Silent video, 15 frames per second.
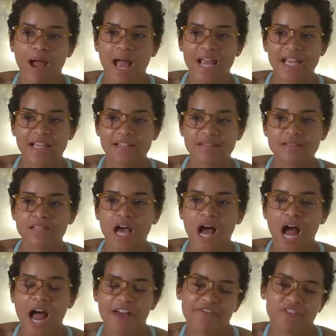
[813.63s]
And
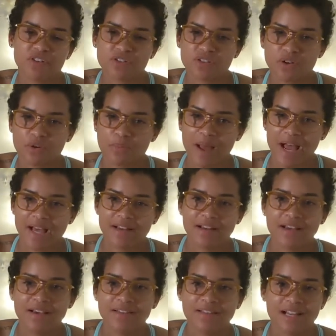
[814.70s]
I feel so bad
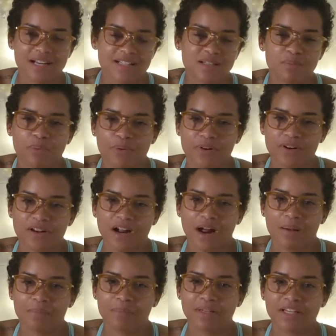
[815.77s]
that I supported a
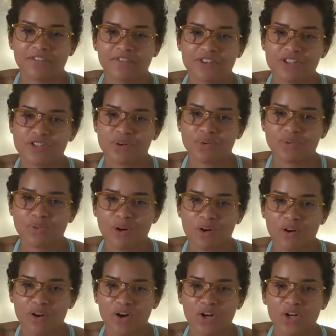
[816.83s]
company for so
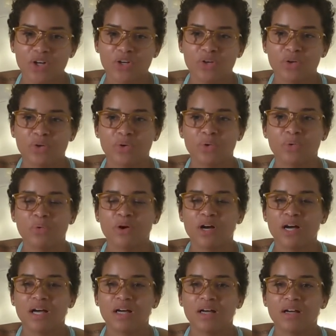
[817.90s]
long who
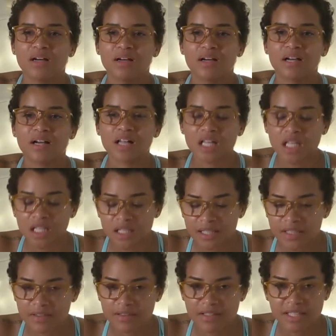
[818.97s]

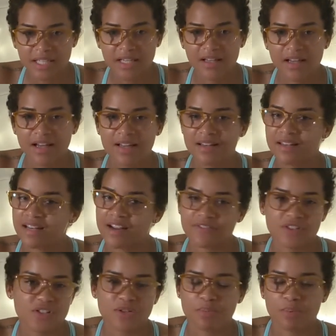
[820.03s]
clearly
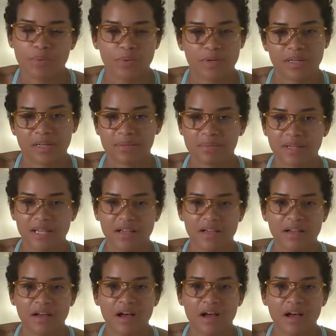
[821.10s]
never supported me.